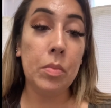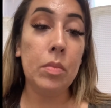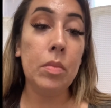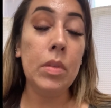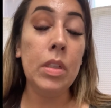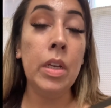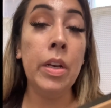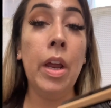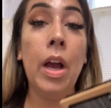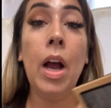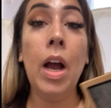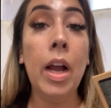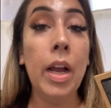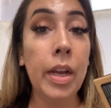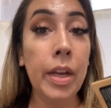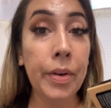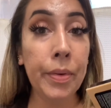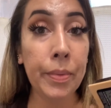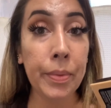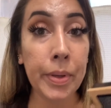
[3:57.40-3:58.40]
Now,
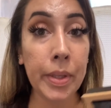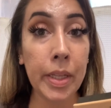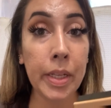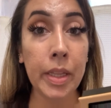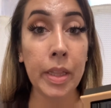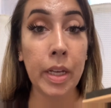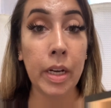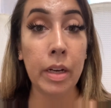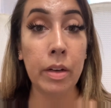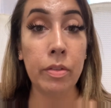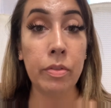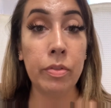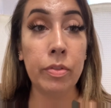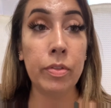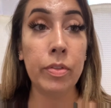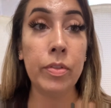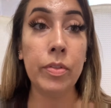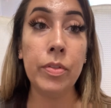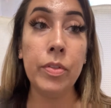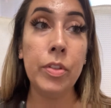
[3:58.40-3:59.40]
I really love
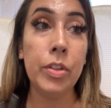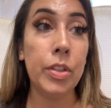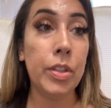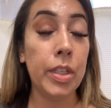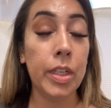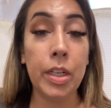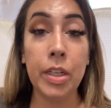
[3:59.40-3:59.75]
just like a